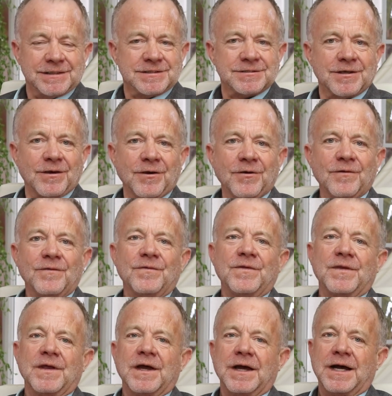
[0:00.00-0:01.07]
So
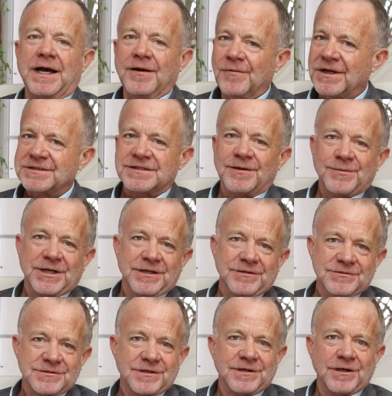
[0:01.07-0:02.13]
I want somebody
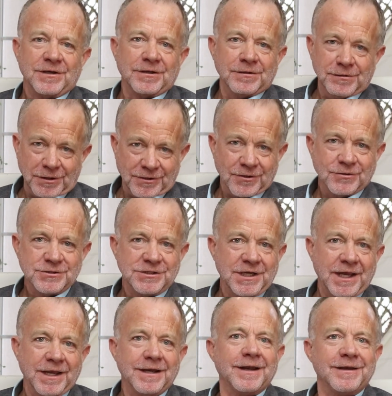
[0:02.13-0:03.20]
who's going to
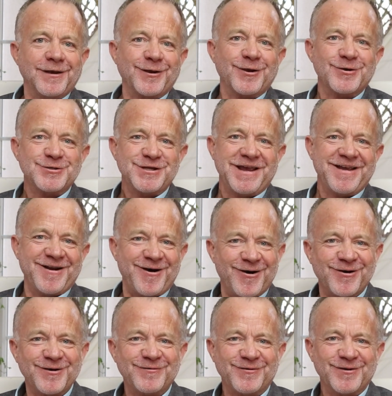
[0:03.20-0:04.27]
negotiate
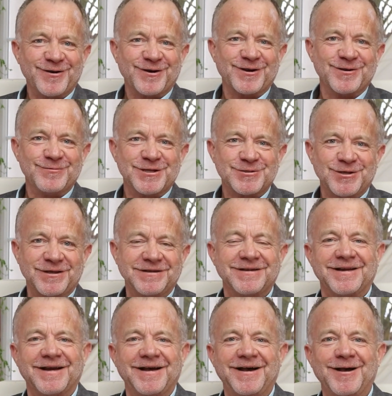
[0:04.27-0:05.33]
hard for their
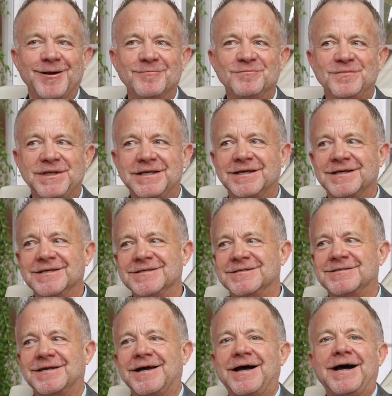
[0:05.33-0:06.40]
commission,
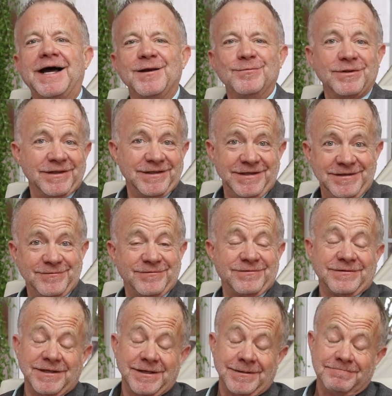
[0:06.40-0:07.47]
because I
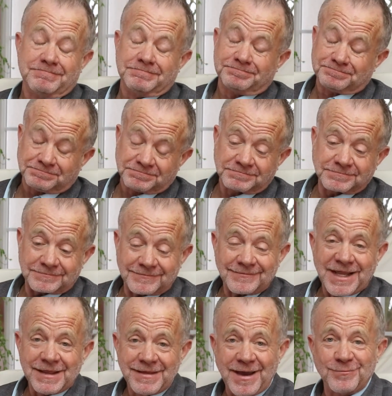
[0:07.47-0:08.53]
believe that
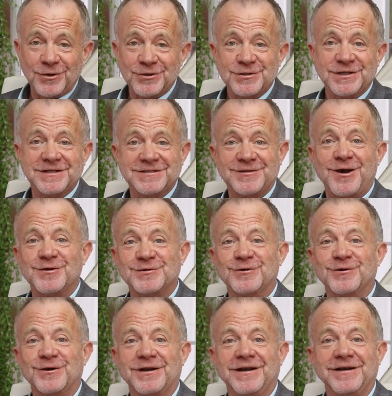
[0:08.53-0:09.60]
that person is also
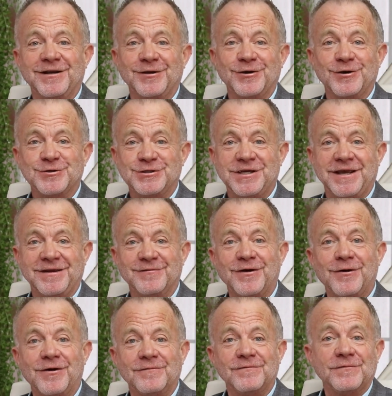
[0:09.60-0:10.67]
going to negotiate
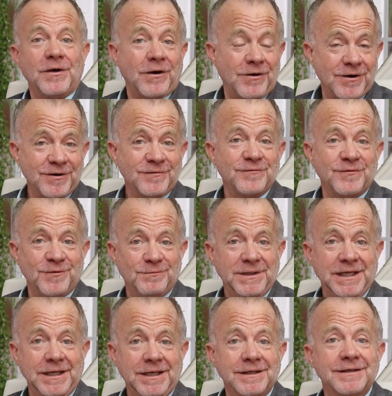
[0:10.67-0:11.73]
hard for
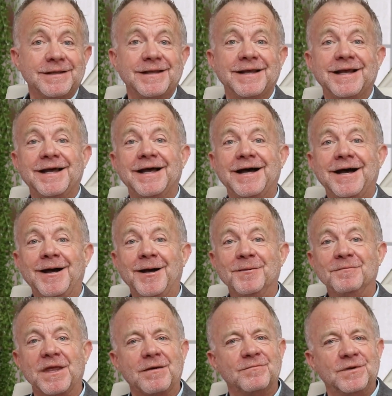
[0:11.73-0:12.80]
me.
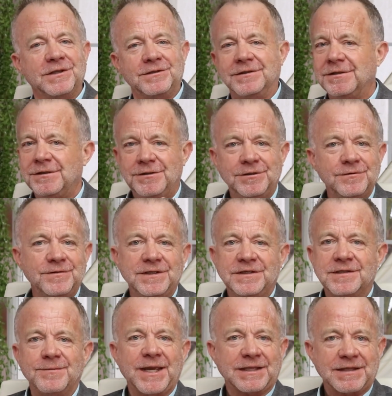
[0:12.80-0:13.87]
But you need
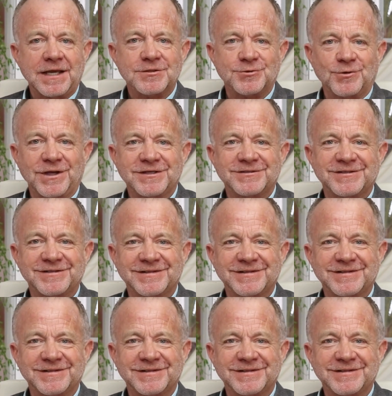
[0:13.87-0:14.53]
to make that choice.